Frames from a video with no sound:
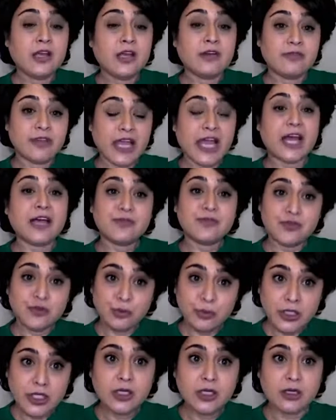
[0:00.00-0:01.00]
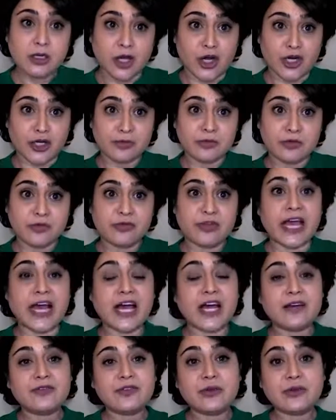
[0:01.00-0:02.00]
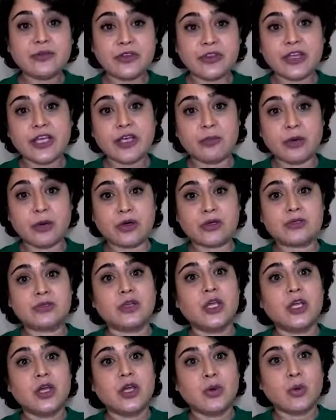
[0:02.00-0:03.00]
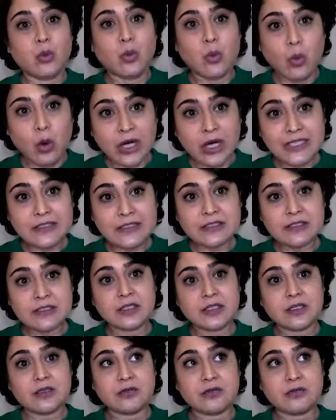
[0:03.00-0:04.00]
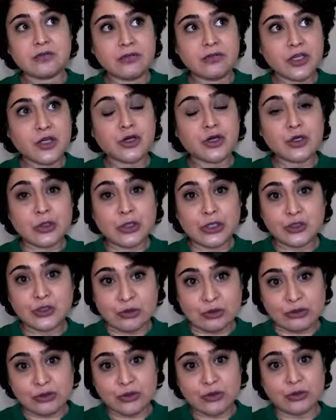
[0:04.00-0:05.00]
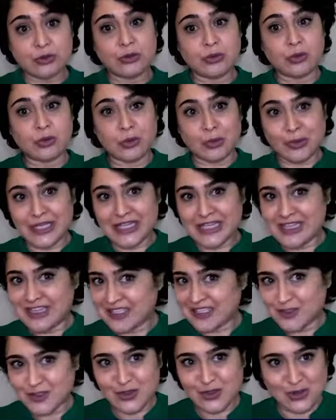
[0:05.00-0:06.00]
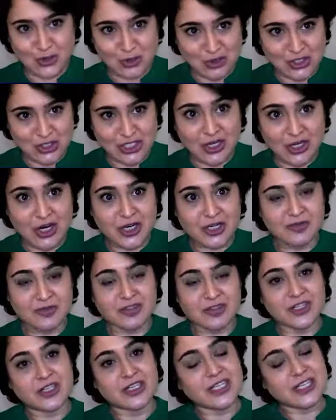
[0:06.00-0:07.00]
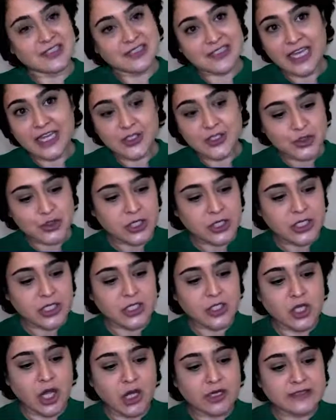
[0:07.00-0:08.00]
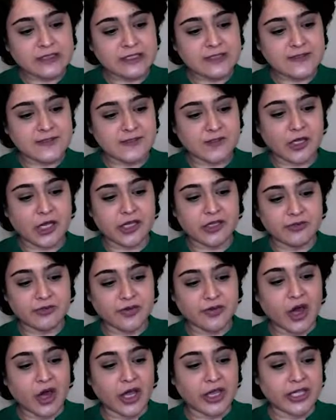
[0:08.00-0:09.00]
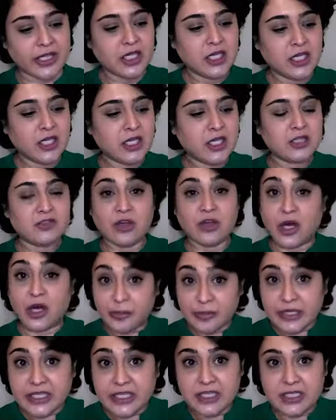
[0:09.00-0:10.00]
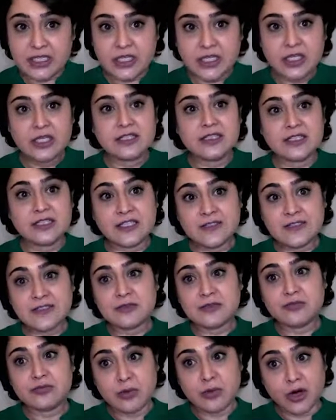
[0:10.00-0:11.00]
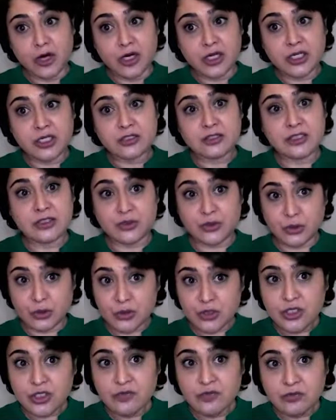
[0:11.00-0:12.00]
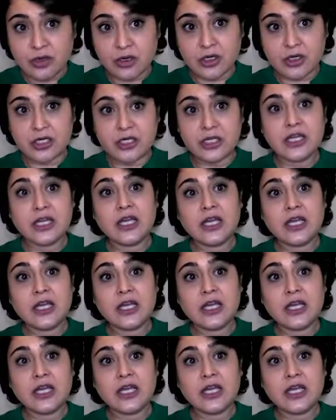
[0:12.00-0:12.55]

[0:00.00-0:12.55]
we have to be alarmed. We have to think about what we are going to do with this Trojan hardware. It's actually not a sci-fi topic. This war, the Trojan War,